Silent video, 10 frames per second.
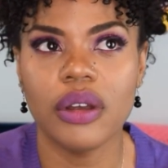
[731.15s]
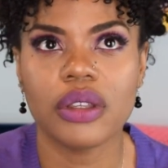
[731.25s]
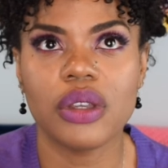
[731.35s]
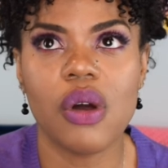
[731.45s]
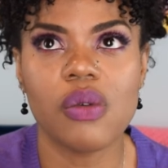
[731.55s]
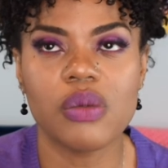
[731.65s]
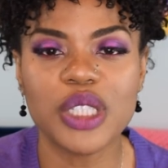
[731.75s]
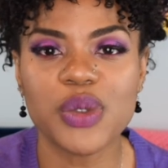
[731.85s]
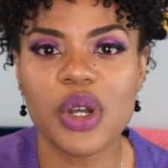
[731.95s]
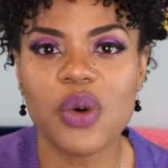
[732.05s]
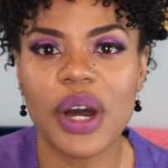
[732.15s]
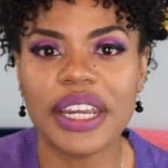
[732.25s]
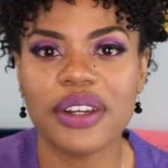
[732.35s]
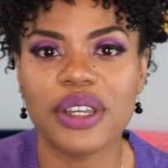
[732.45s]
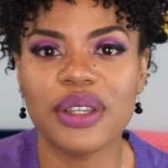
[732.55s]
you know, what's
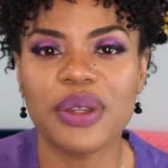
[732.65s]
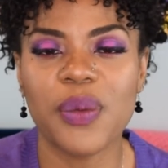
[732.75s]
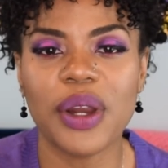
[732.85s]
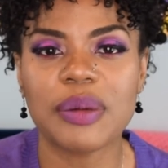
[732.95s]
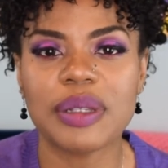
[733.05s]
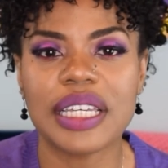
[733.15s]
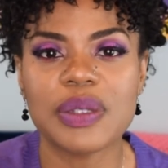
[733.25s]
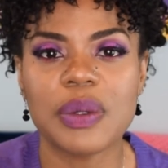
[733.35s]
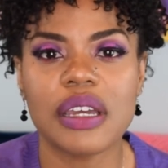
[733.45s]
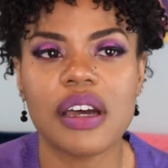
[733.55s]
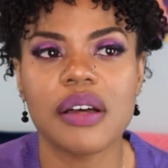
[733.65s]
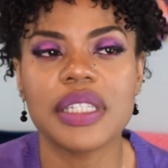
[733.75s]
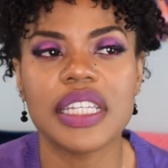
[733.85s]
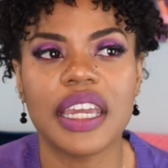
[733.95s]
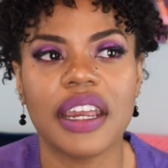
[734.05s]
required in the workplace when it comes
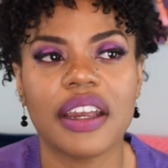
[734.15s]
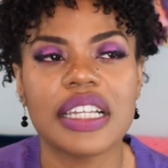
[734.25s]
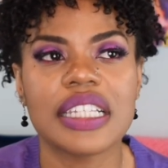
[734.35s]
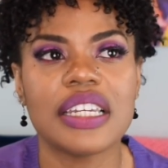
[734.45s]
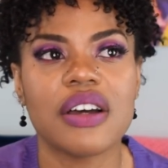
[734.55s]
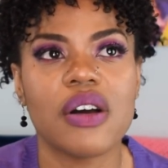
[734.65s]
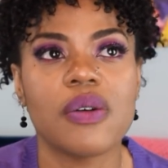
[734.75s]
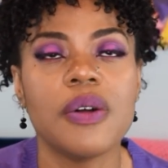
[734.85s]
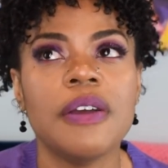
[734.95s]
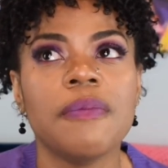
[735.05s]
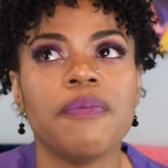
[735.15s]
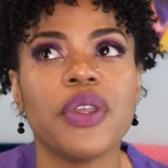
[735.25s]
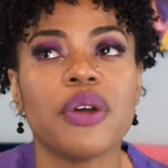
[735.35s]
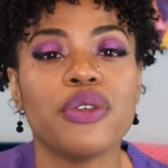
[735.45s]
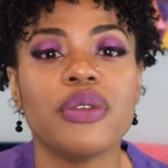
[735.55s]
to hair. Because I know,
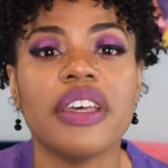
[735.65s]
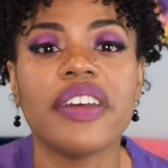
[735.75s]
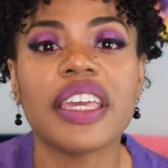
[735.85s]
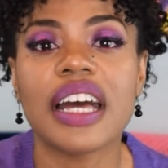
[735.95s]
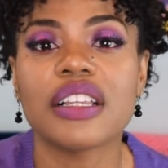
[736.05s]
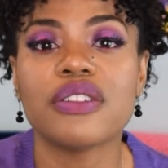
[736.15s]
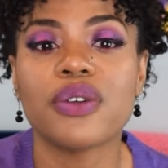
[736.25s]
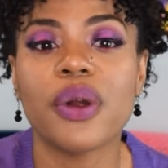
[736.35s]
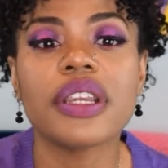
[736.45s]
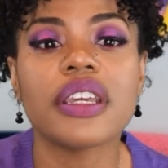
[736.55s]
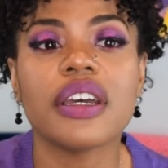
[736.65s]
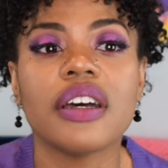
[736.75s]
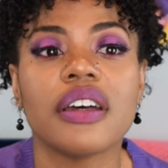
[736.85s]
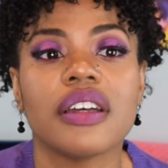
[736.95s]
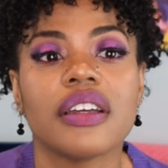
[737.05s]
you know, if you live in
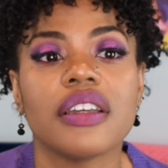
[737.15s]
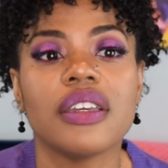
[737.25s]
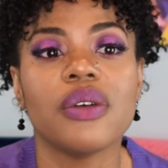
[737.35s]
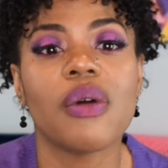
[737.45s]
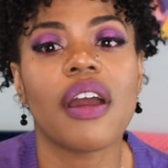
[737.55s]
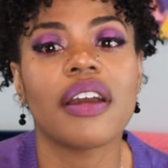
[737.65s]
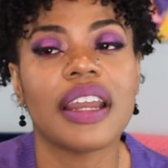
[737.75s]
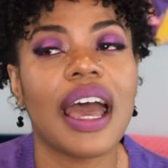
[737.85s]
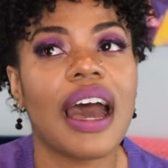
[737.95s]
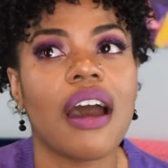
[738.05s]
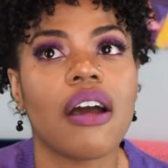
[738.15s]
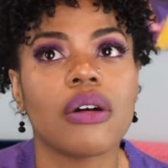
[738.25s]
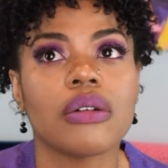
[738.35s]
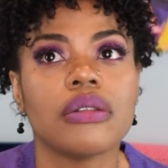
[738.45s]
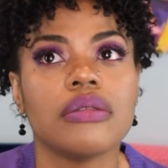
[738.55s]
California, you are
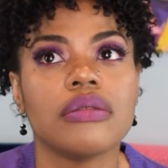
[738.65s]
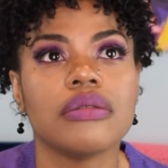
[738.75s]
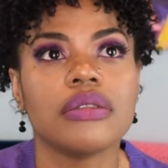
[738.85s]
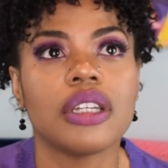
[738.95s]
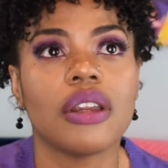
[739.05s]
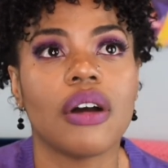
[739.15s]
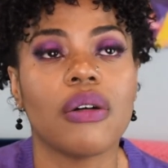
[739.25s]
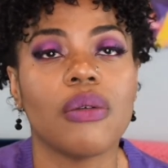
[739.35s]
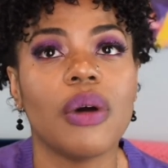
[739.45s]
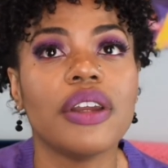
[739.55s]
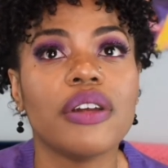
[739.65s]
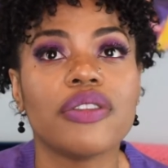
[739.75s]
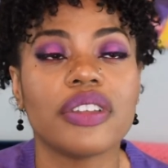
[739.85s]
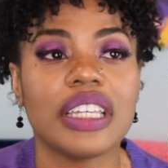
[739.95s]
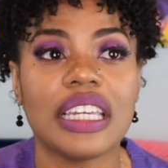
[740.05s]
now, you know,
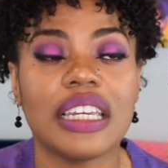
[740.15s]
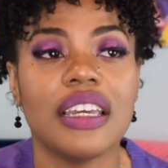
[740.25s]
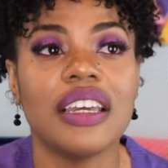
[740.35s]
wonderfully